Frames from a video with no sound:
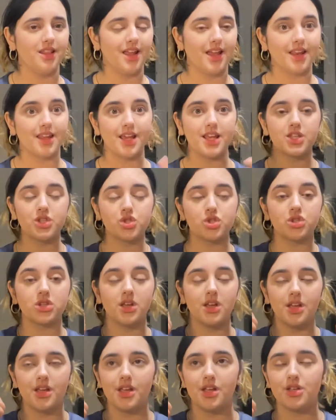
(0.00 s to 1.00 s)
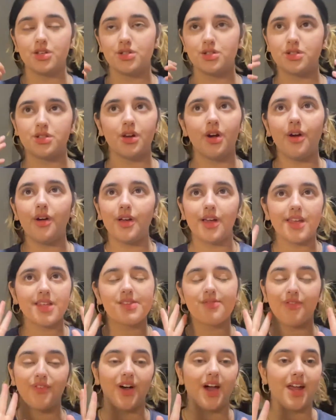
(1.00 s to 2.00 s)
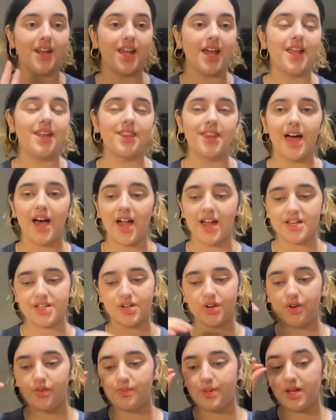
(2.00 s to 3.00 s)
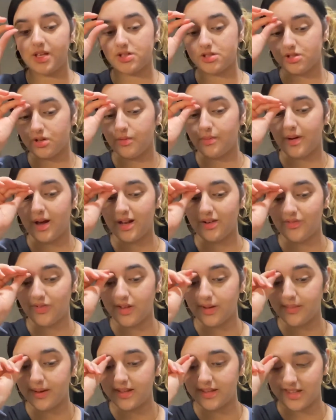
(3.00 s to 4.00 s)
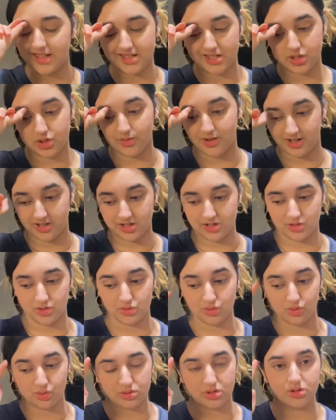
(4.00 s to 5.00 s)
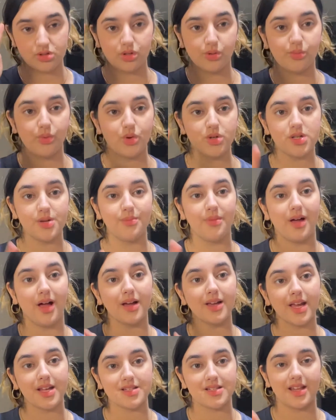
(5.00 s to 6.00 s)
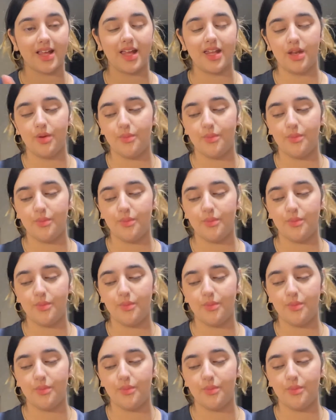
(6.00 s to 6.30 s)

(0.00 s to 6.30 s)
Like, it's fine. And the idea of being so mindful about these situations is also so important, but I'll get to that in a